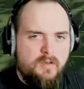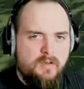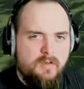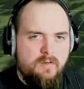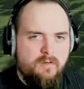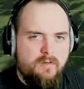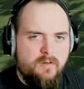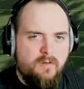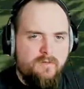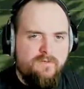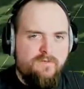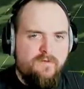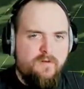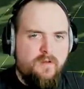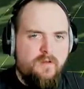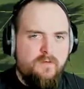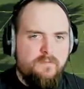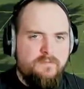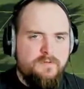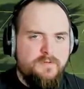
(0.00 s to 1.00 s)
A
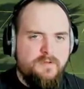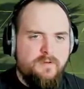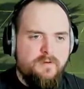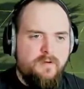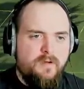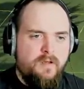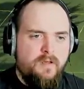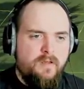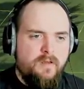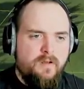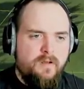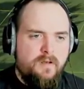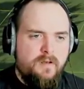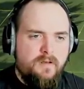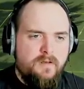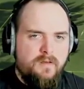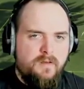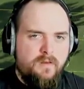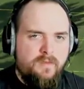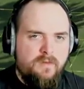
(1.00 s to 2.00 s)
flop, sorry.
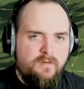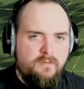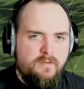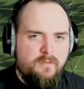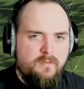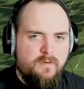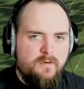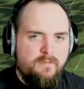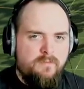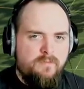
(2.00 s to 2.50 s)
I think we want to